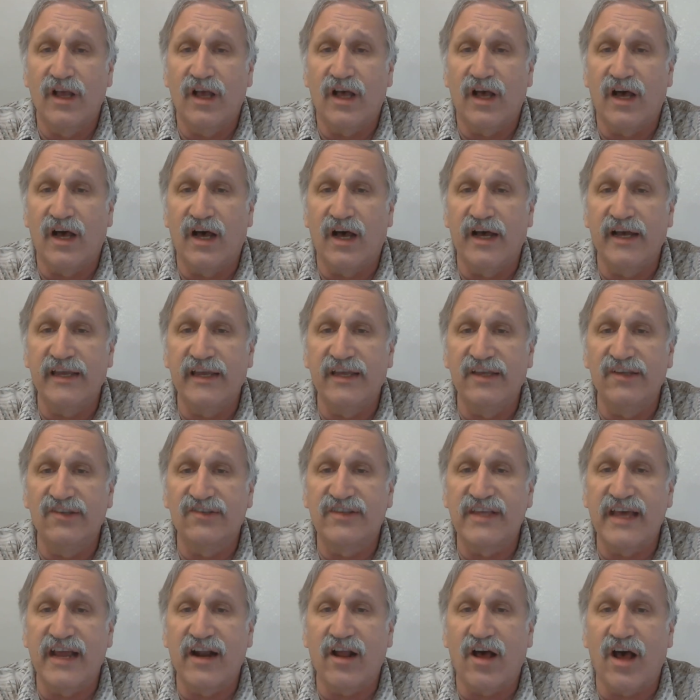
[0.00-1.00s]

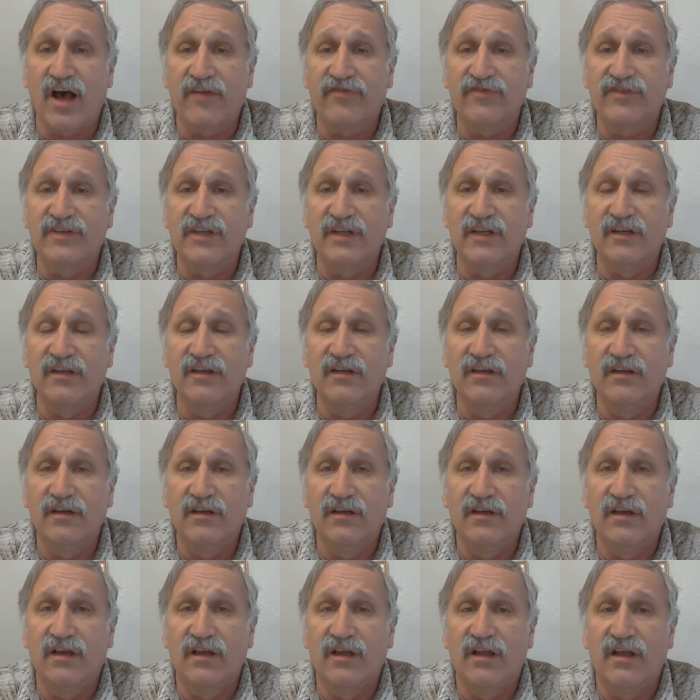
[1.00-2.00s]
is that often
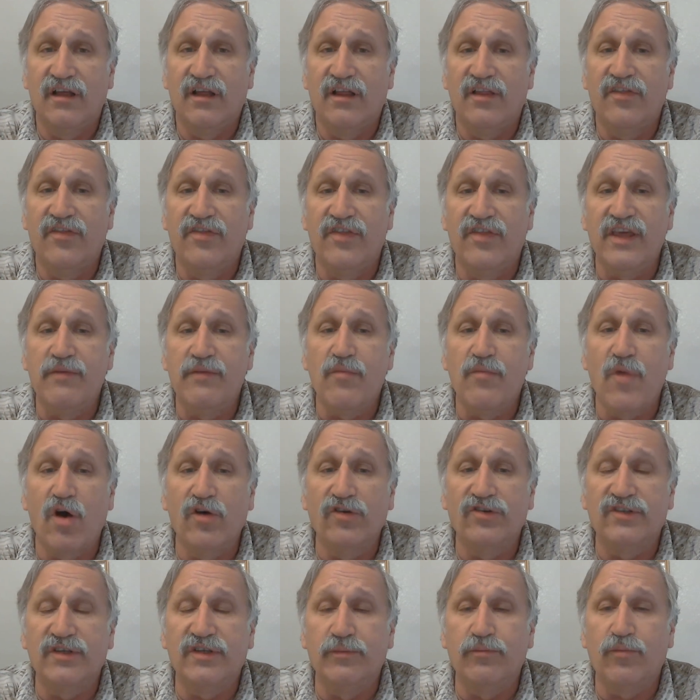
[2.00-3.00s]
the
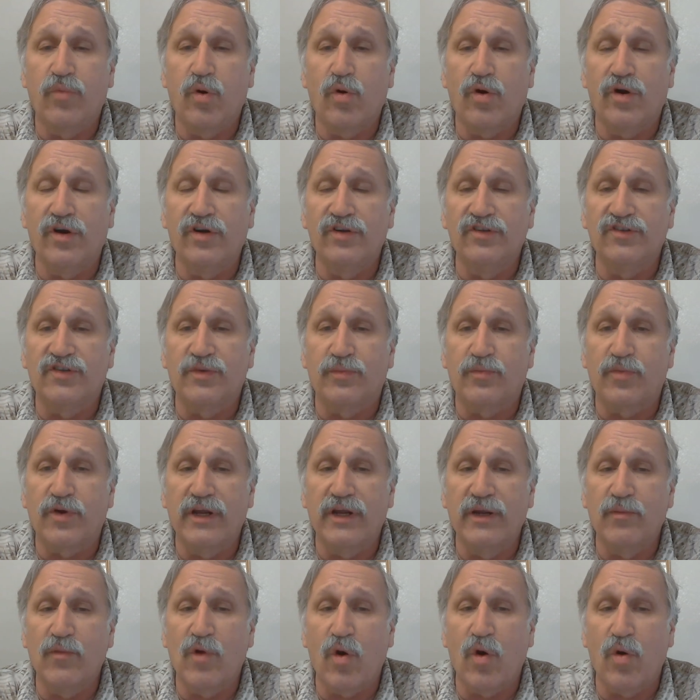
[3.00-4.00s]
most important
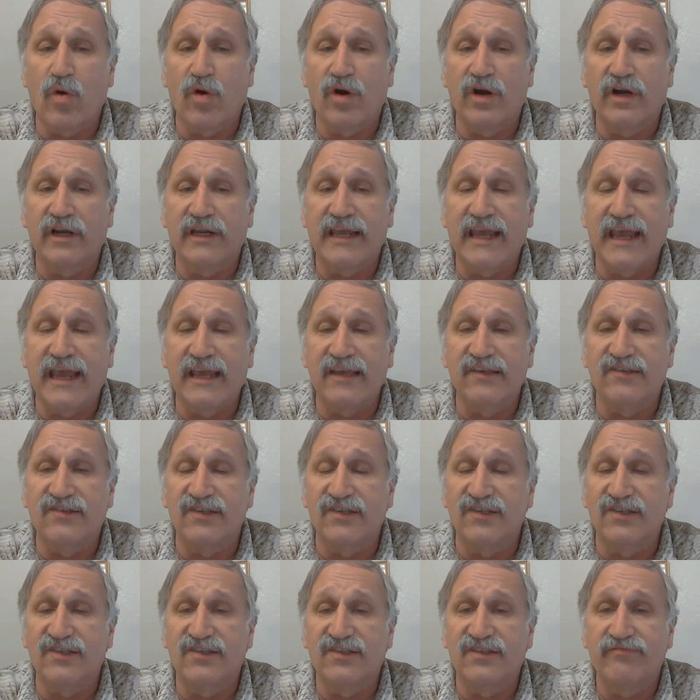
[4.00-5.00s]
Supreme Court
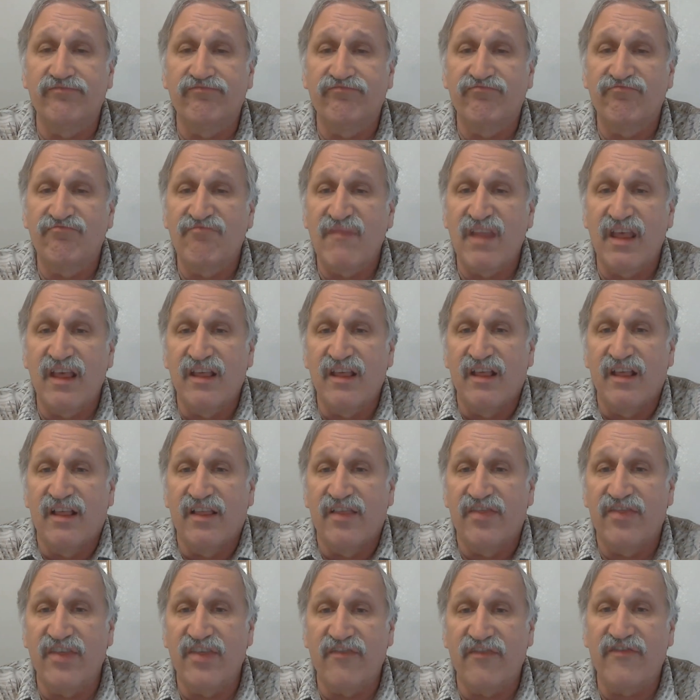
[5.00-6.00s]
cases,
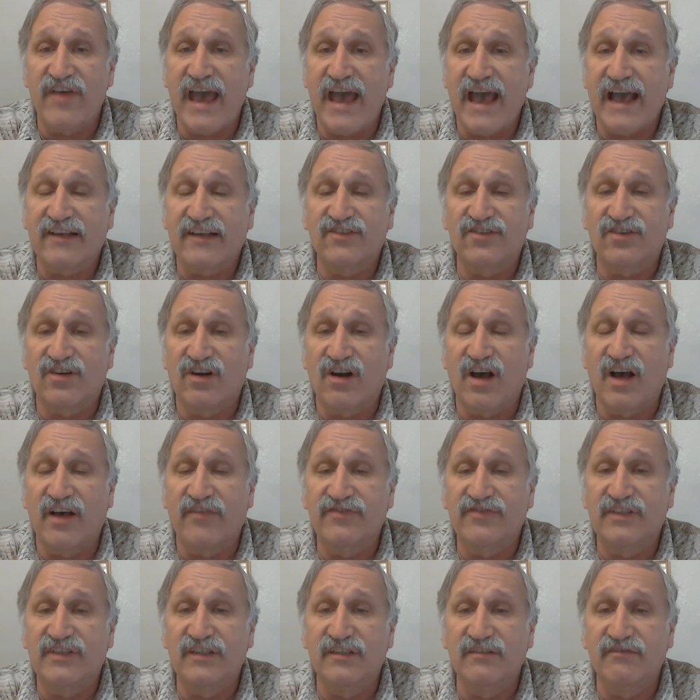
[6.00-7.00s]
the facts are
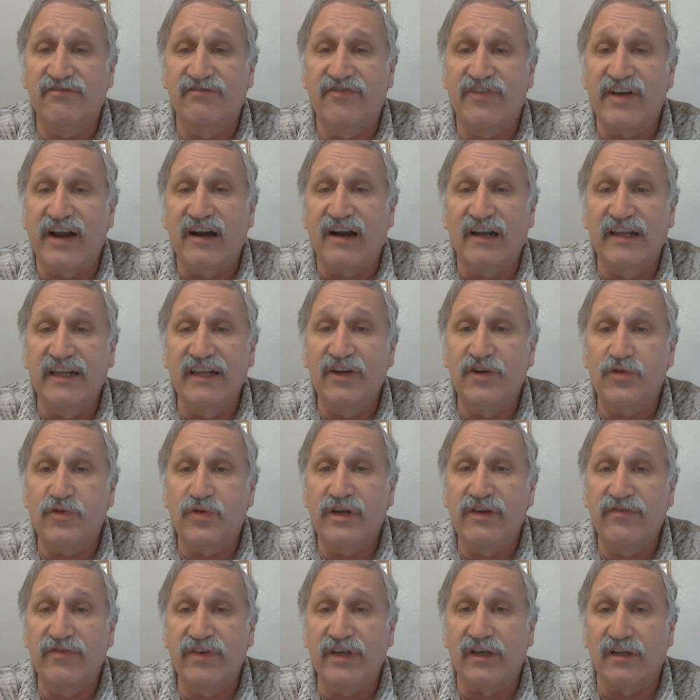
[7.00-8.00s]
often fairly
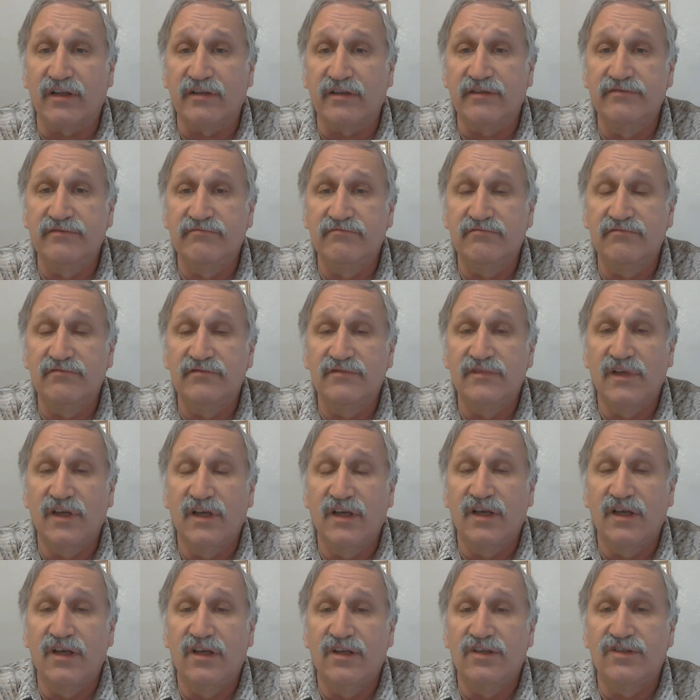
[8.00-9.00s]
trivial.
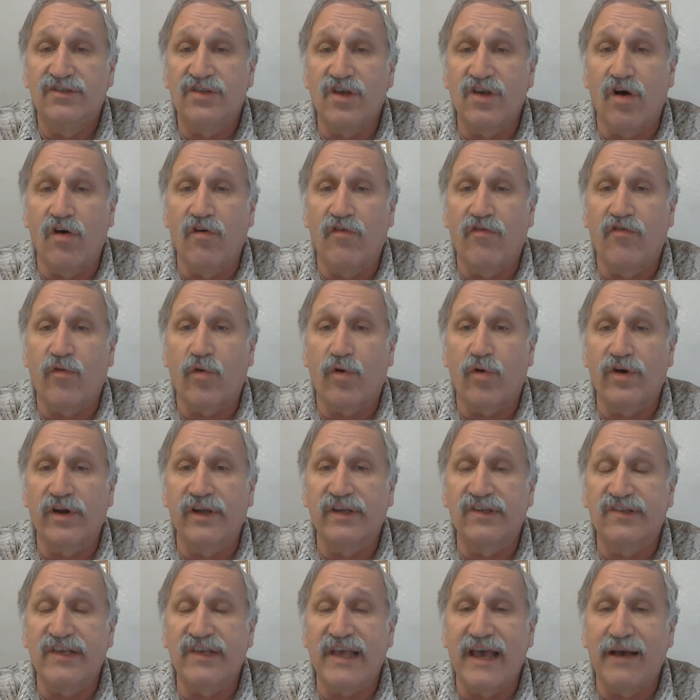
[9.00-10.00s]
So, for
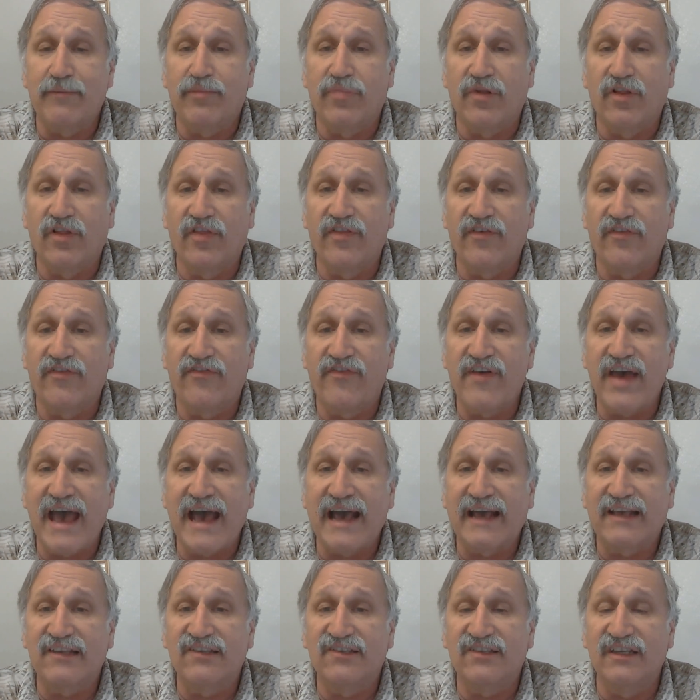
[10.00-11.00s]
example, the
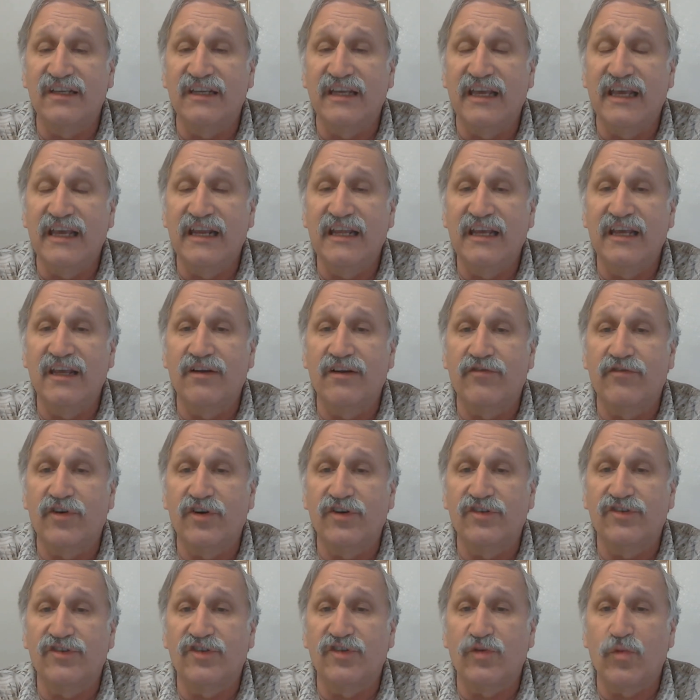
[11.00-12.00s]
facts in Gideon
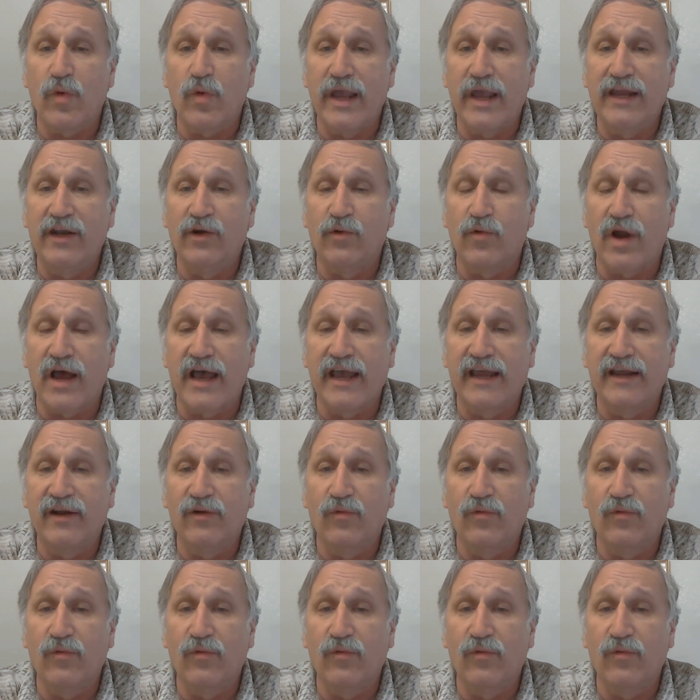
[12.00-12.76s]
versus Wainwright